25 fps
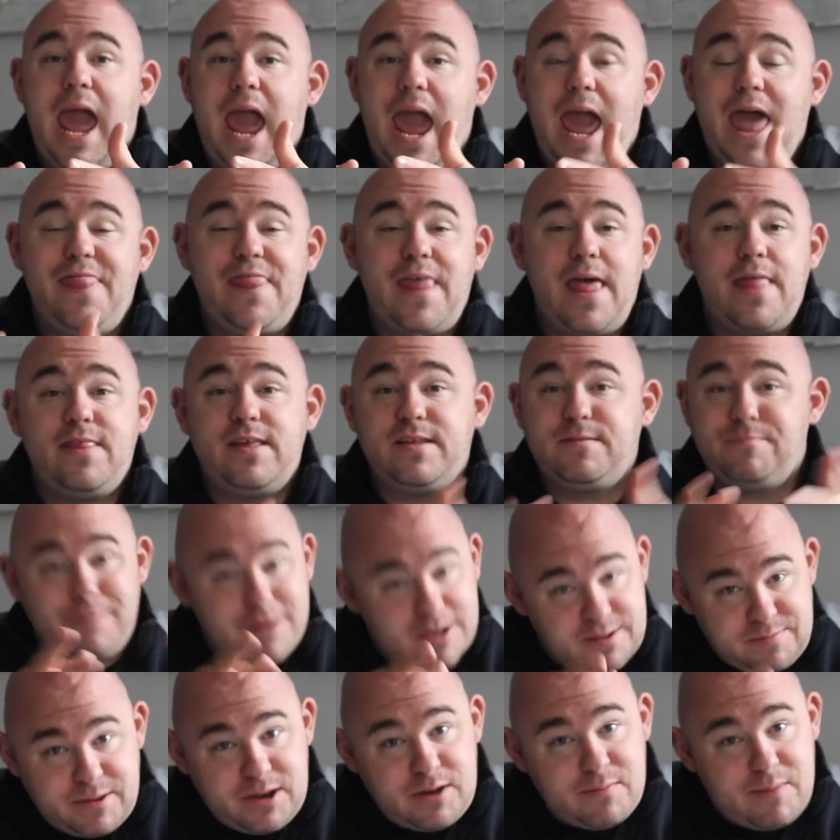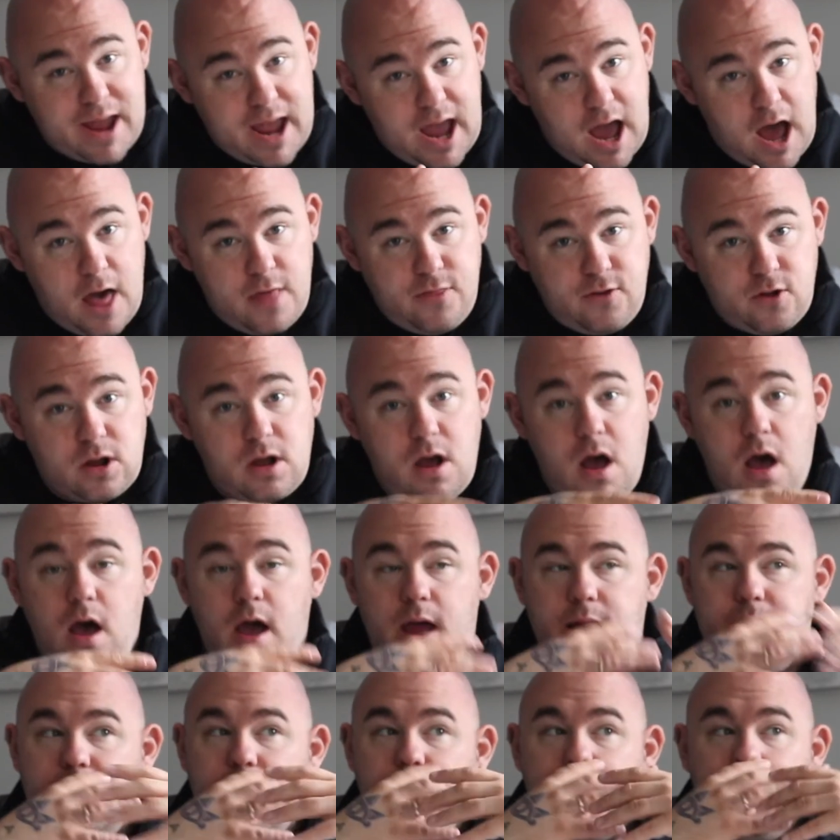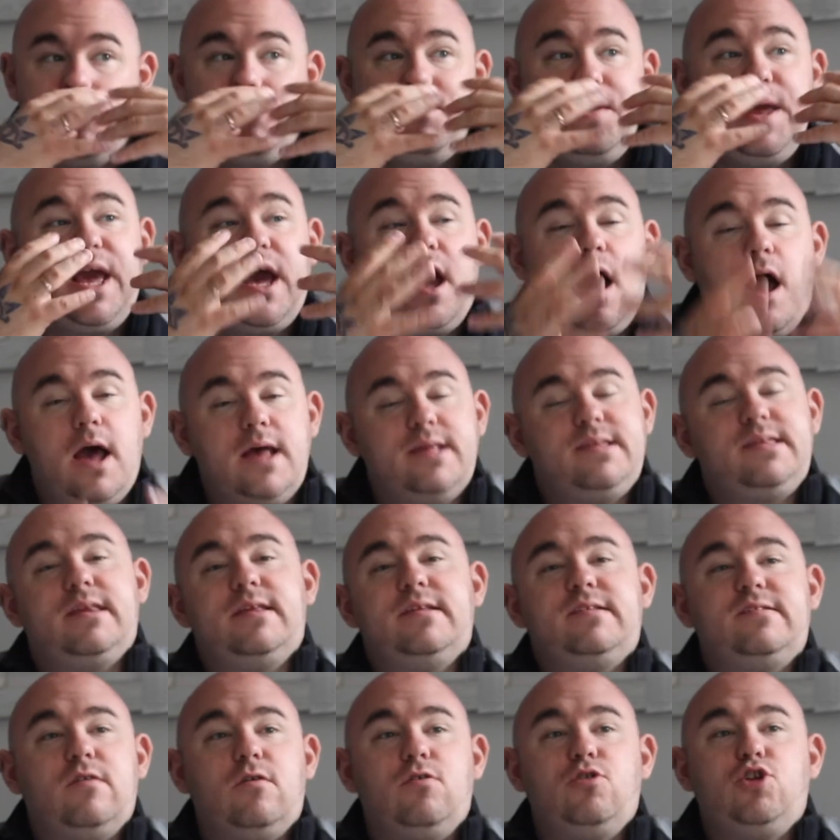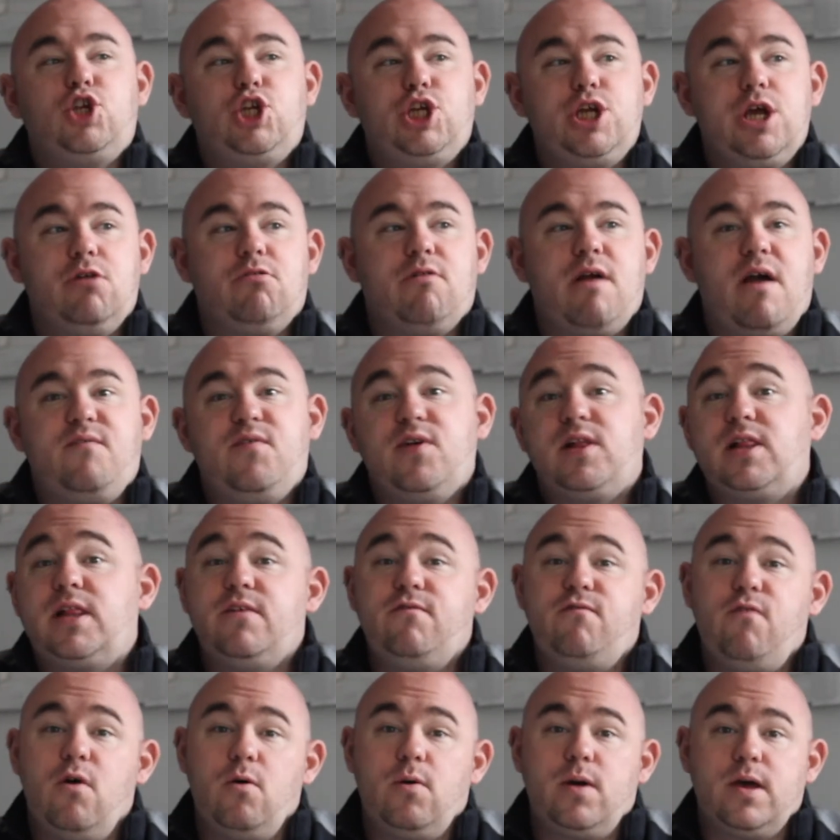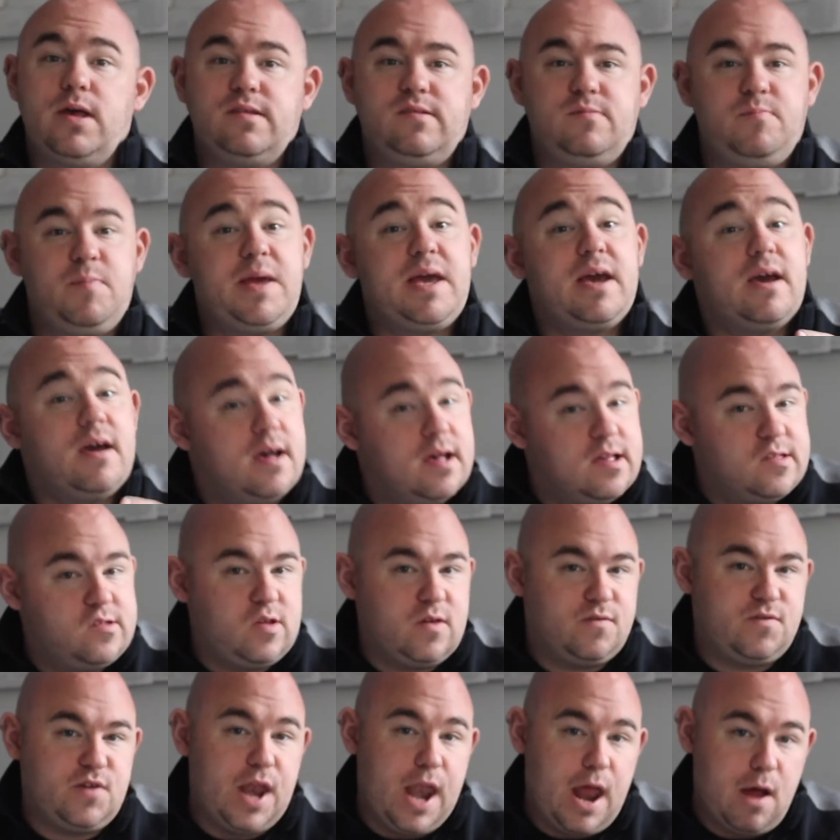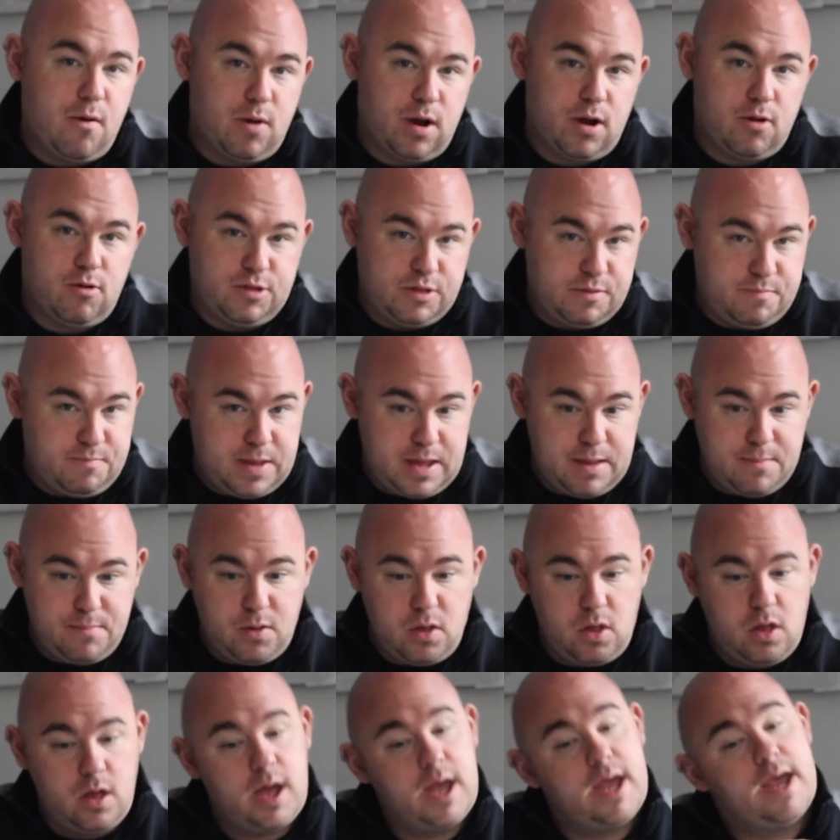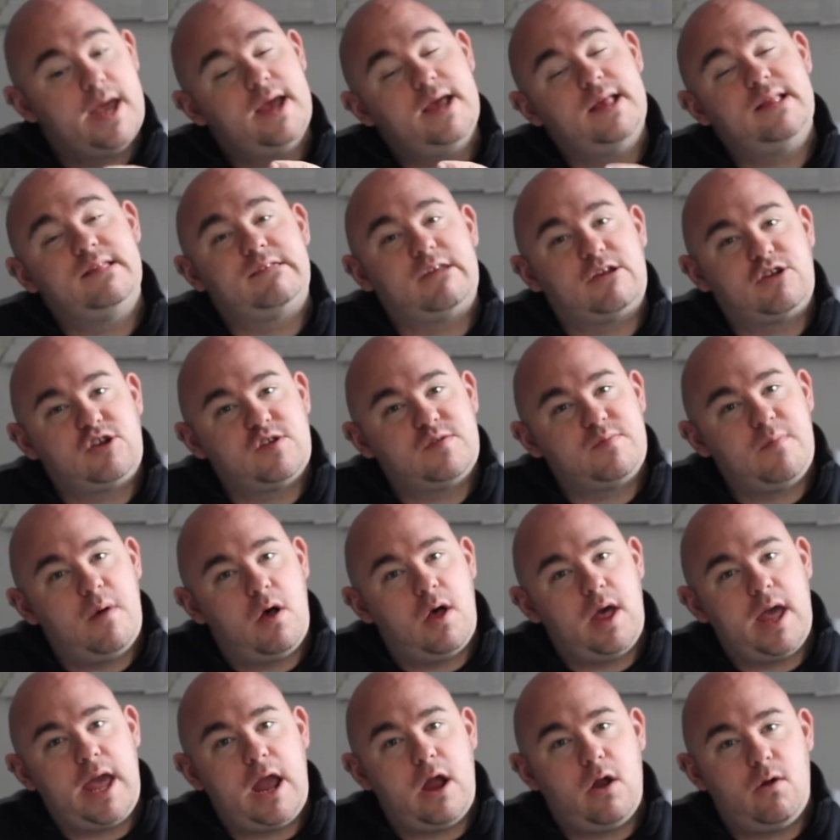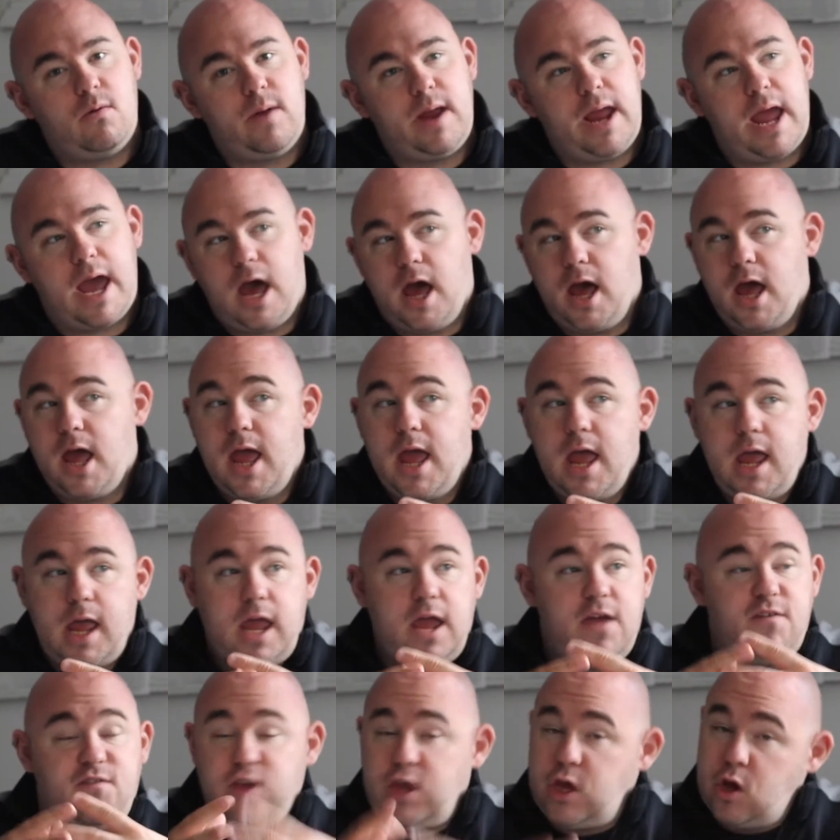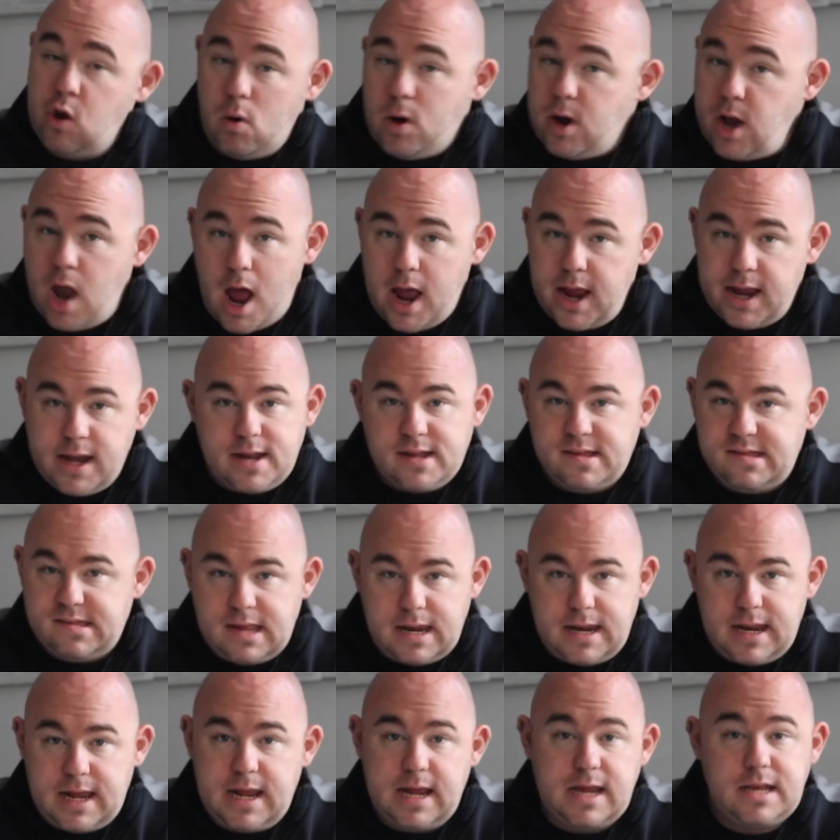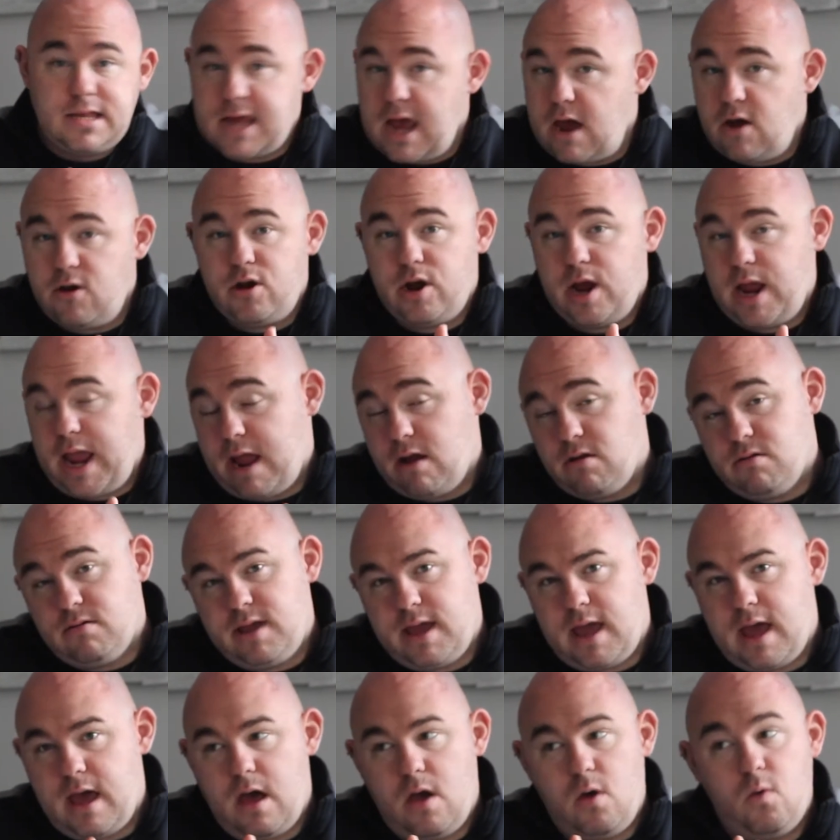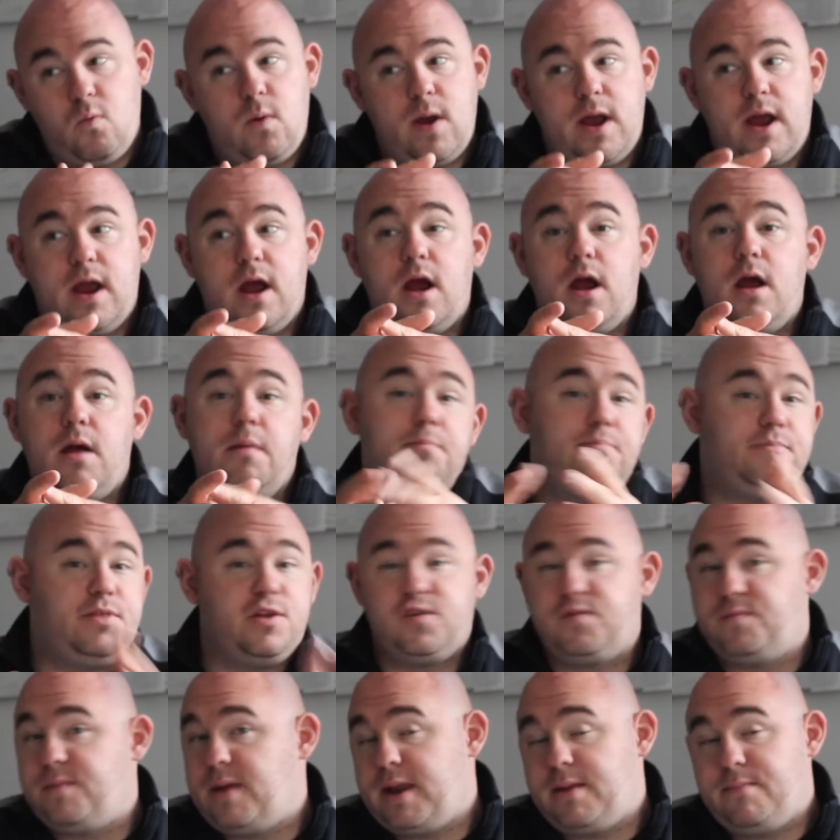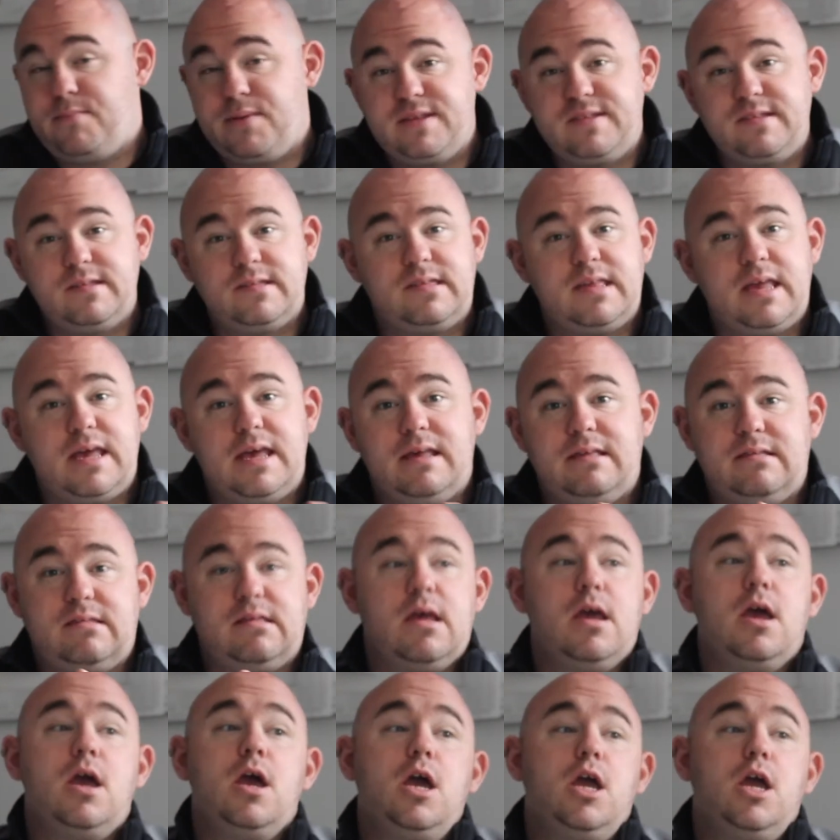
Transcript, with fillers: And then this brings me to my other con, because it is so geographically focused, because you have to network with people in such a small area, if you're not in a city, town, or area where there's many businesses,